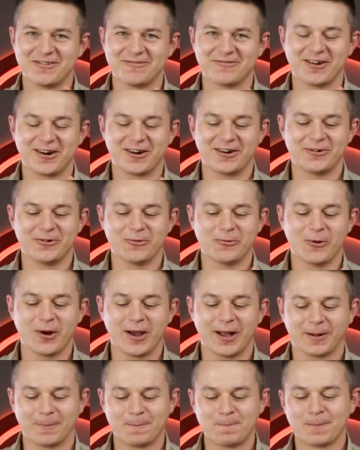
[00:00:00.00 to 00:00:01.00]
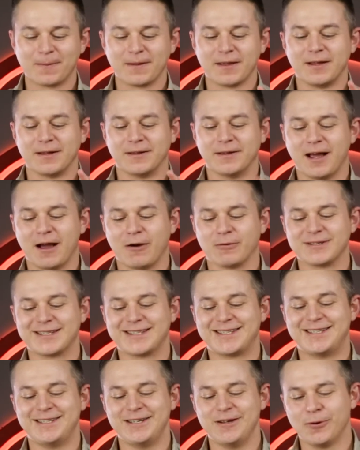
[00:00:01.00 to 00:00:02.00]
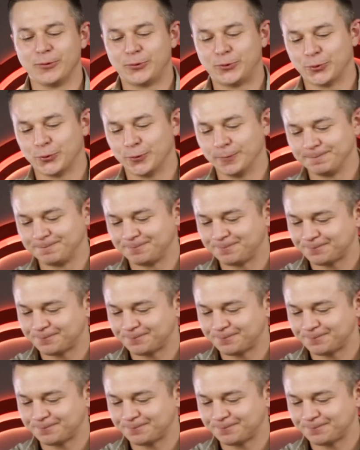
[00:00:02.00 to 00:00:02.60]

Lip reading: very well. Now, CO2,